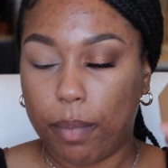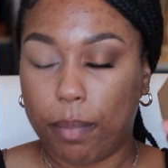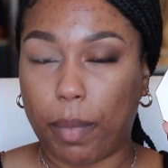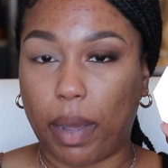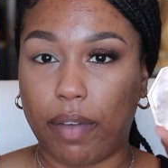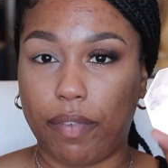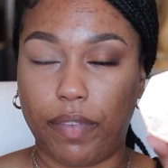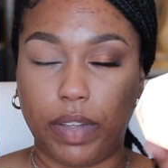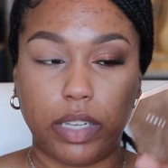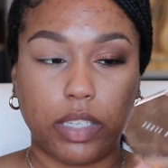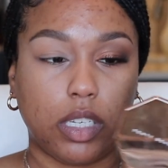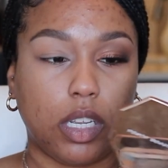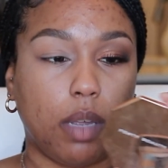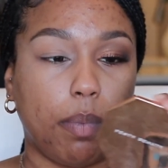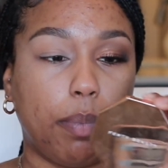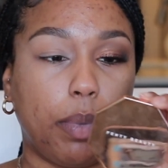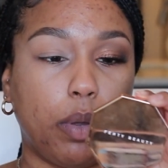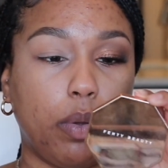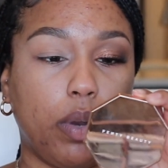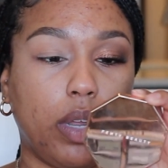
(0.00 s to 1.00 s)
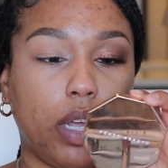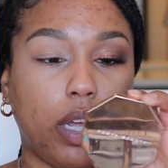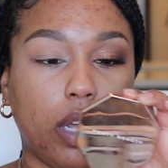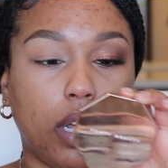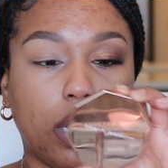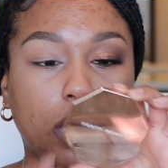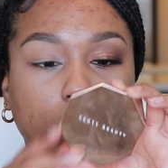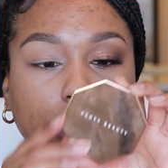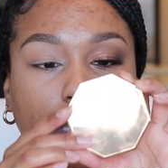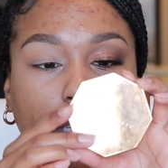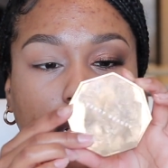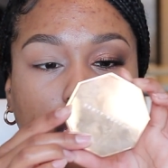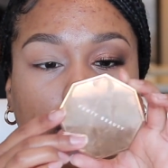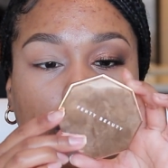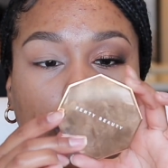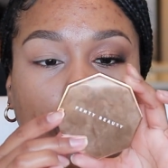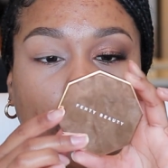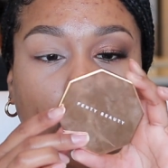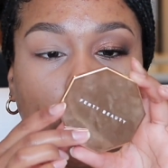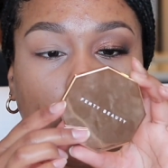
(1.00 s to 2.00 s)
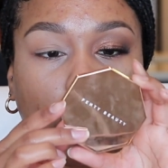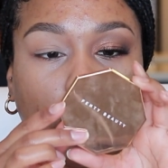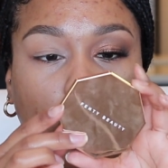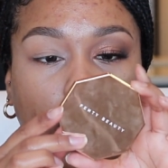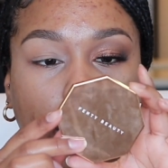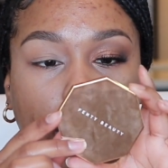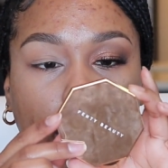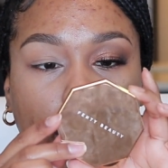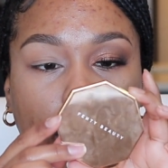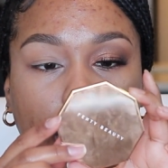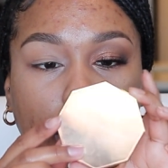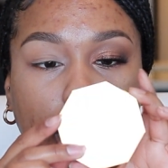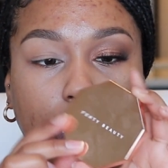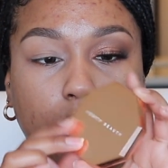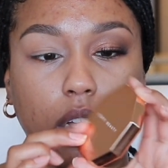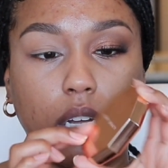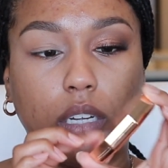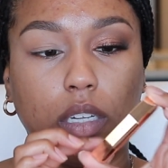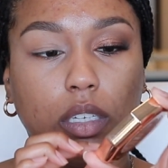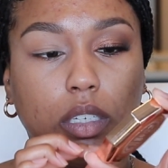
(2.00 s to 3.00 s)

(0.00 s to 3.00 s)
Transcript: my Fenty Beauty Sunstalker in